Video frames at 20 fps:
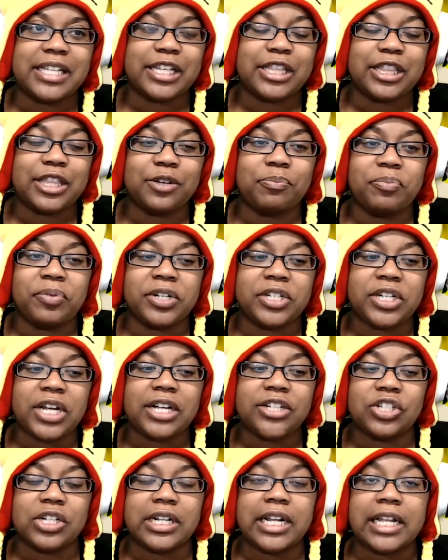Like the
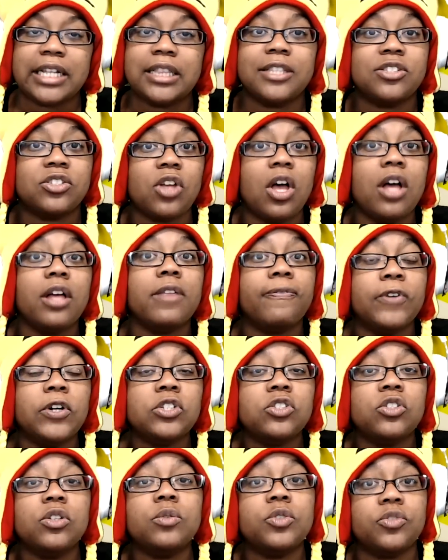production, like the song. The
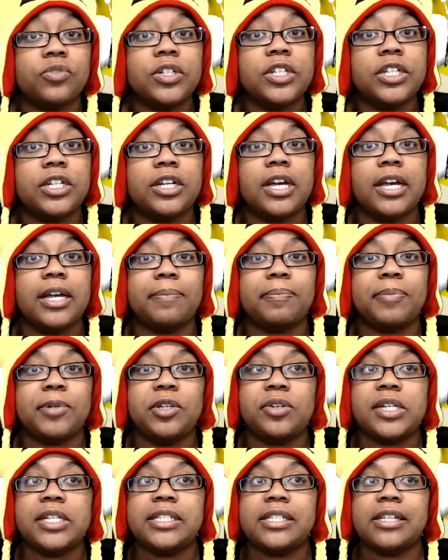first song was really good, but
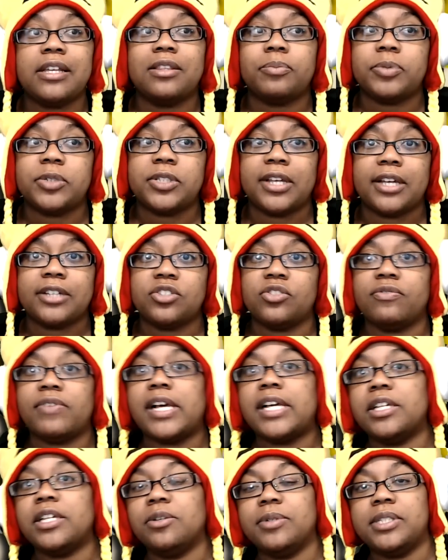you can tell the production
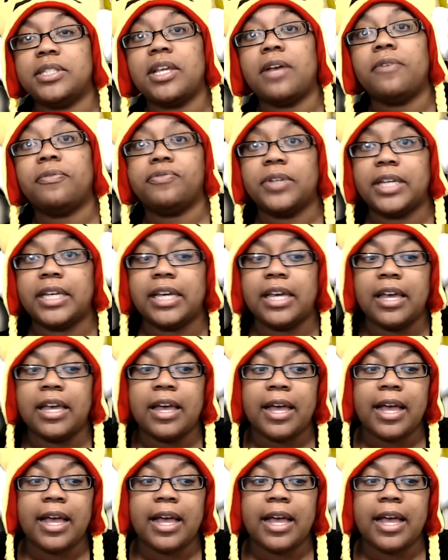value is definitely